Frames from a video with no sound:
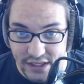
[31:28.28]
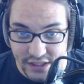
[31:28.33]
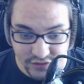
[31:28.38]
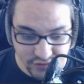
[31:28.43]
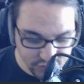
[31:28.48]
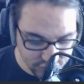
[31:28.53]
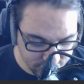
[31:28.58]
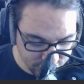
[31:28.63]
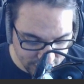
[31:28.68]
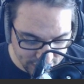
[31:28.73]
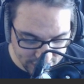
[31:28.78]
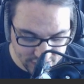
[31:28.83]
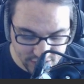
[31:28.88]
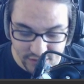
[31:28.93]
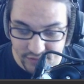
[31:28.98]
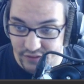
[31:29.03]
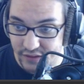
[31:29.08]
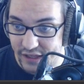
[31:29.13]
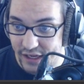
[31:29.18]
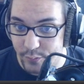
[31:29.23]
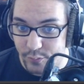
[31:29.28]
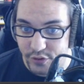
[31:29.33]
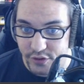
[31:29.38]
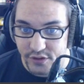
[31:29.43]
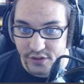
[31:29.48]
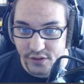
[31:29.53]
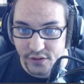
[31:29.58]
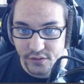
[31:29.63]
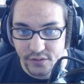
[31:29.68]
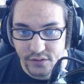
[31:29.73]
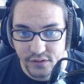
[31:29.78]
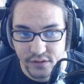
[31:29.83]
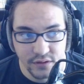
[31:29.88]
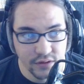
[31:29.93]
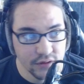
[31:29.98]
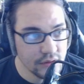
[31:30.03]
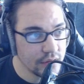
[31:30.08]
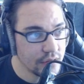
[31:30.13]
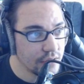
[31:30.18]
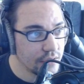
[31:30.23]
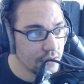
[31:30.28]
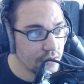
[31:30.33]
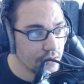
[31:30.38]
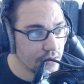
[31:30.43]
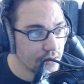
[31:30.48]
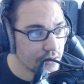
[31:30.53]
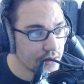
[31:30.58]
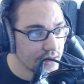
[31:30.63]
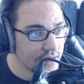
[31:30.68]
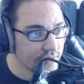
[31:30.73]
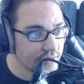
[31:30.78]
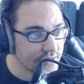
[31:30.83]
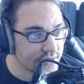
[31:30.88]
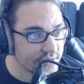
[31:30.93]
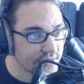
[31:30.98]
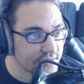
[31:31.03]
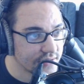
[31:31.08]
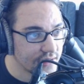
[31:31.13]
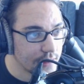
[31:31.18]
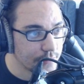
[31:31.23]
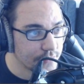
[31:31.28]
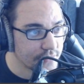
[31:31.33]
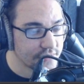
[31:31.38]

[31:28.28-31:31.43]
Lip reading: actually check in the output code, give us the same